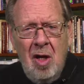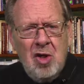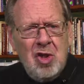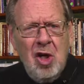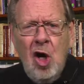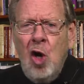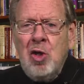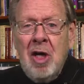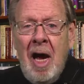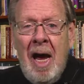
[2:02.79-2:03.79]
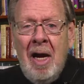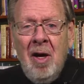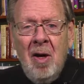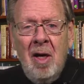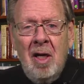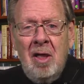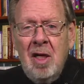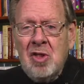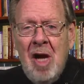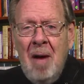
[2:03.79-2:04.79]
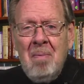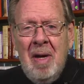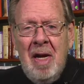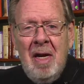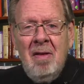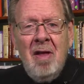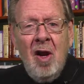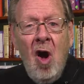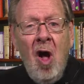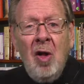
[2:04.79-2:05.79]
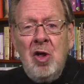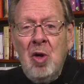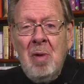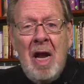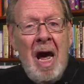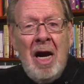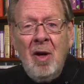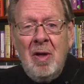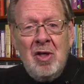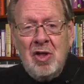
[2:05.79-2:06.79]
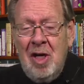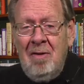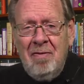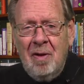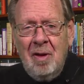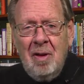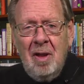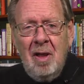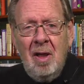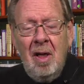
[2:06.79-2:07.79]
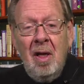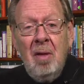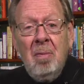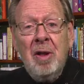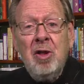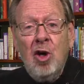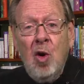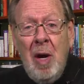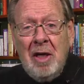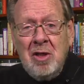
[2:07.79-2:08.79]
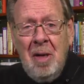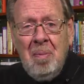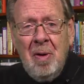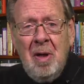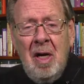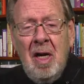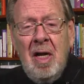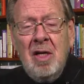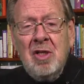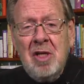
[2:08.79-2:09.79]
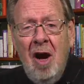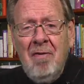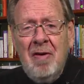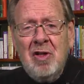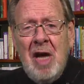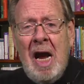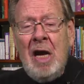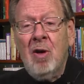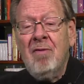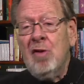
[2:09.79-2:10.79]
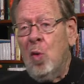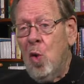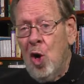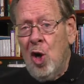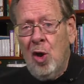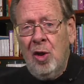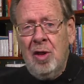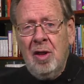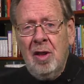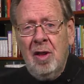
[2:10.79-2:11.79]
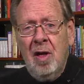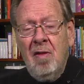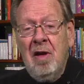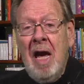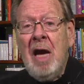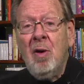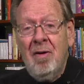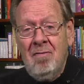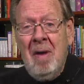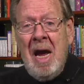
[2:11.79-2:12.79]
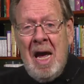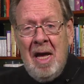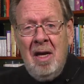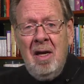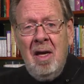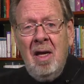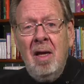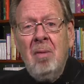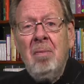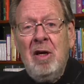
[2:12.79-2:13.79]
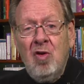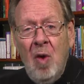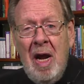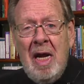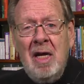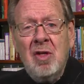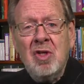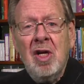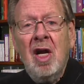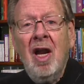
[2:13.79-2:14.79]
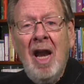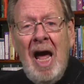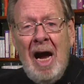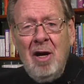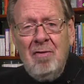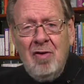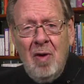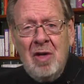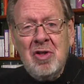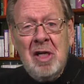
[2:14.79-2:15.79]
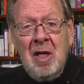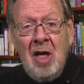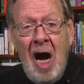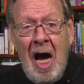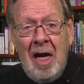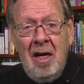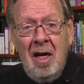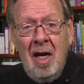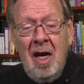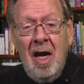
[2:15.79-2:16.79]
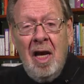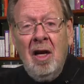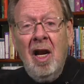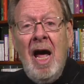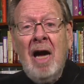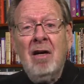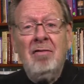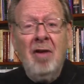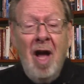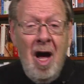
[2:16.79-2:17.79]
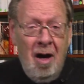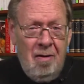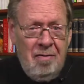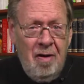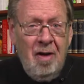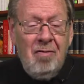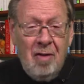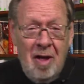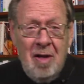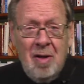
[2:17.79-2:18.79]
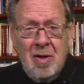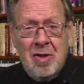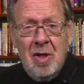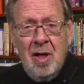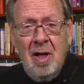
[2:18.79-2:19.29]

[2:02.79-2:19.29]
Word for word: Slow to anger does not mean that all human anger is sinful, but the quick tempered, selfish anger of the world, the anger of man, betrays lack of trust in God and a lack of love for others.